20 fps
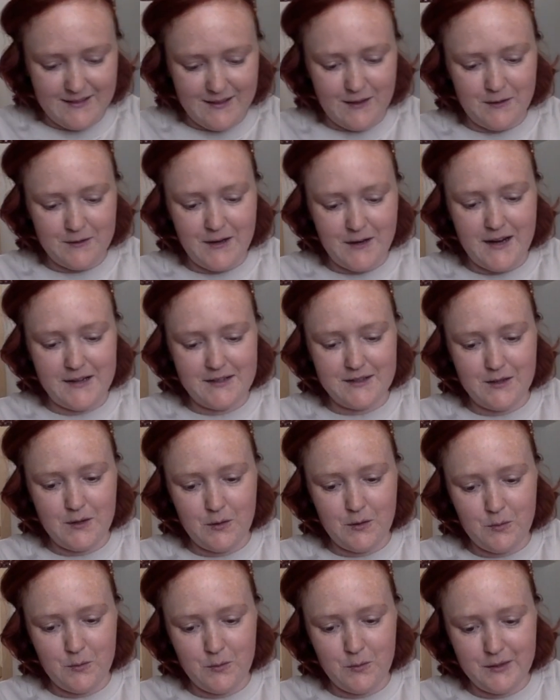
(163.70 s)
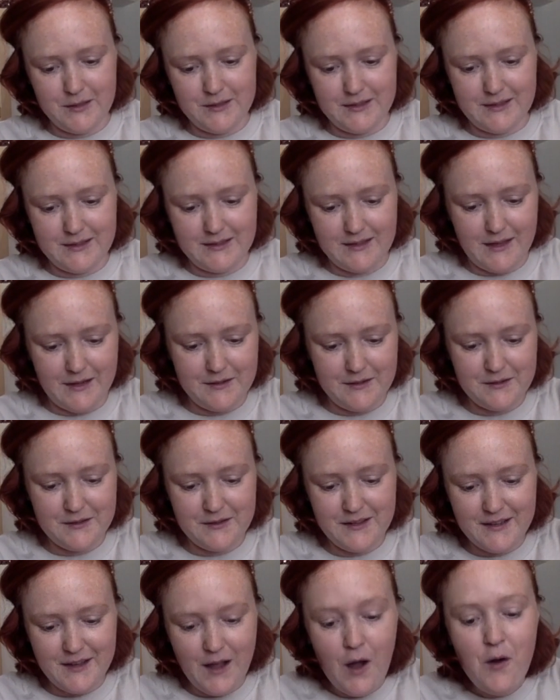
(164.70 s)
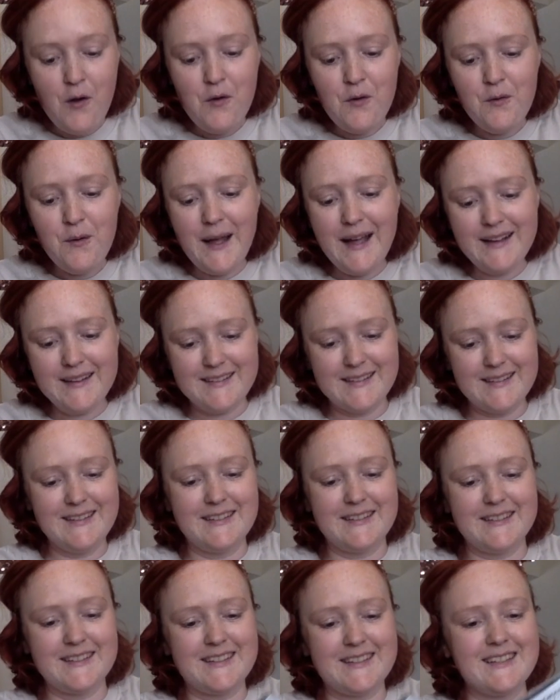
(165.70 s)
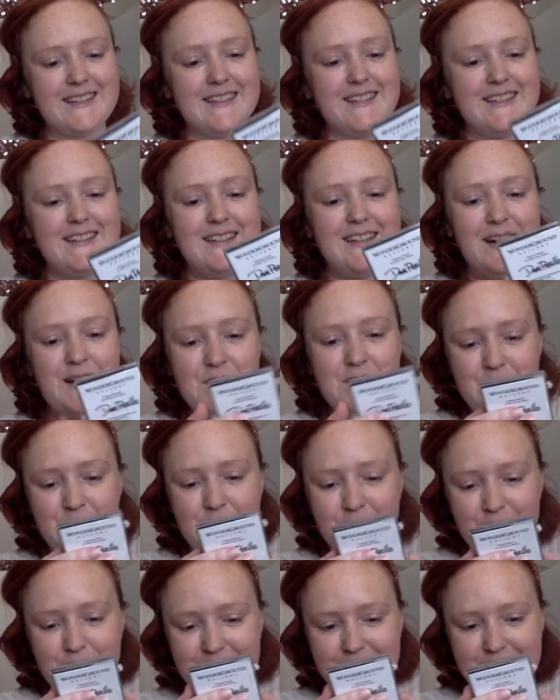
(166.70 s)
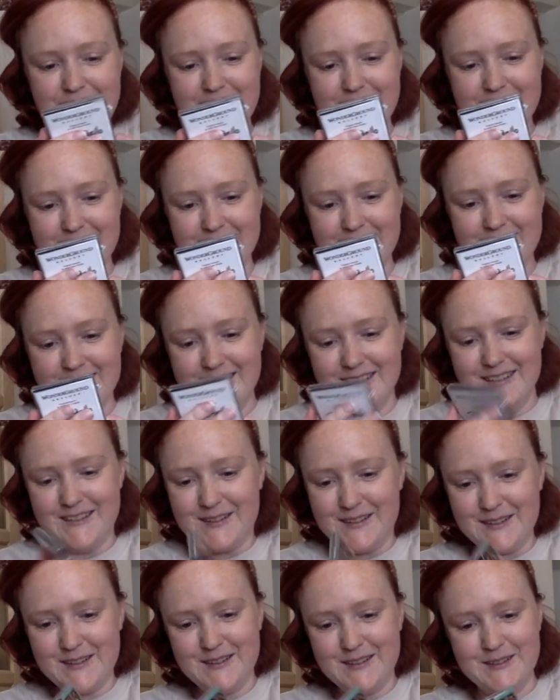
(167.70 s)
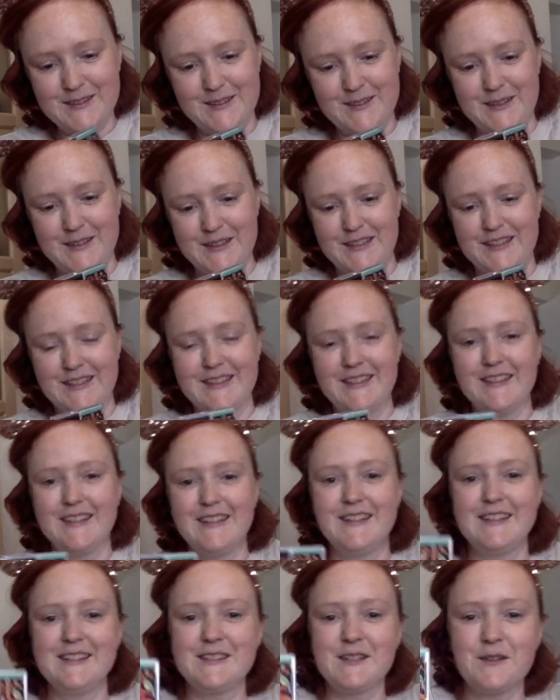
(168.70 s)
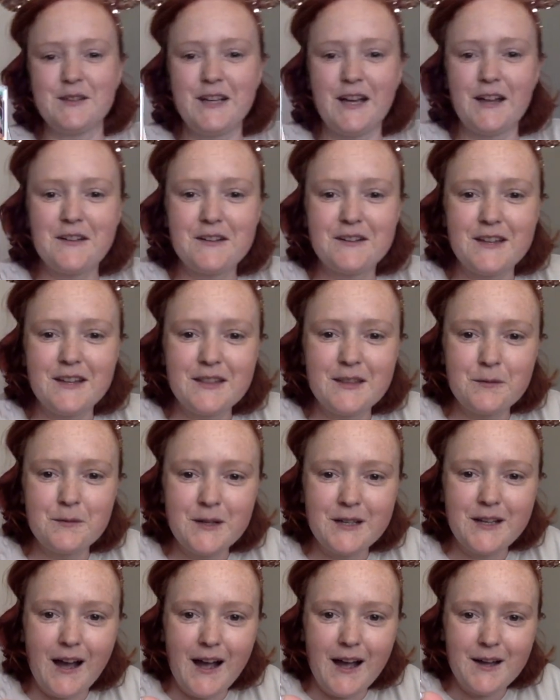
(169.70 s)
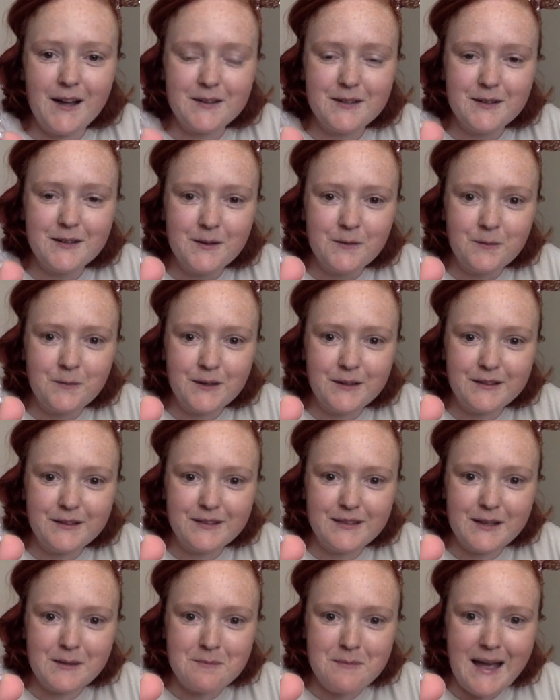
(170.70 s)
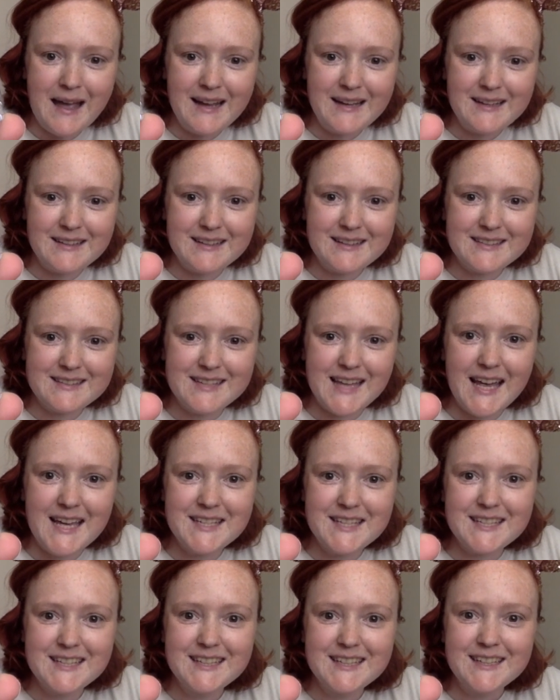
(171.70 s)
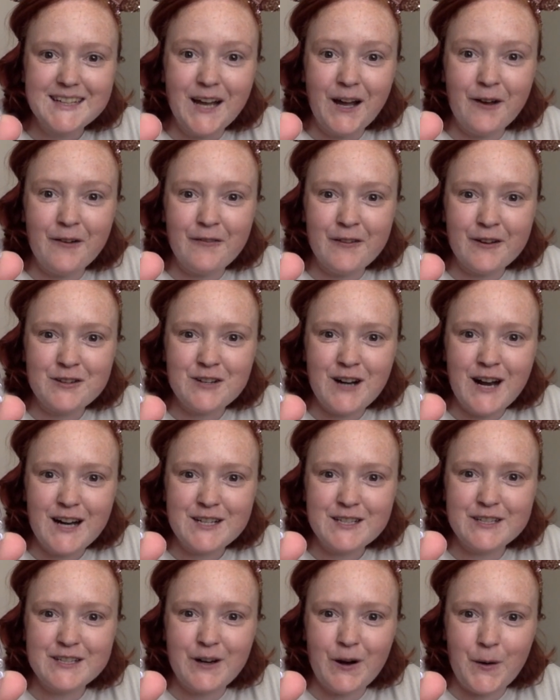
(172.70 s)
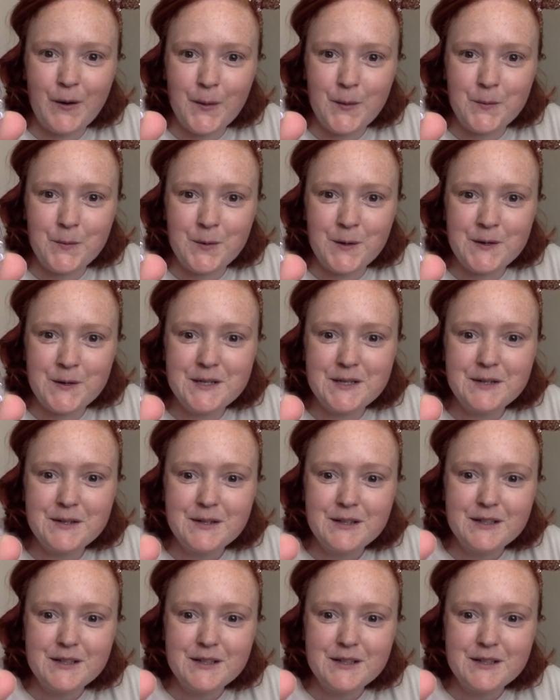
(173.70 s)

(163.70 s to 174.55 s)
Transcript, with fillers: All right. Ooh, and then the other thing. Oh, excellent. Oh, goody. Good, good, good. So the other thing that we got was the magnet set of attraction artwork.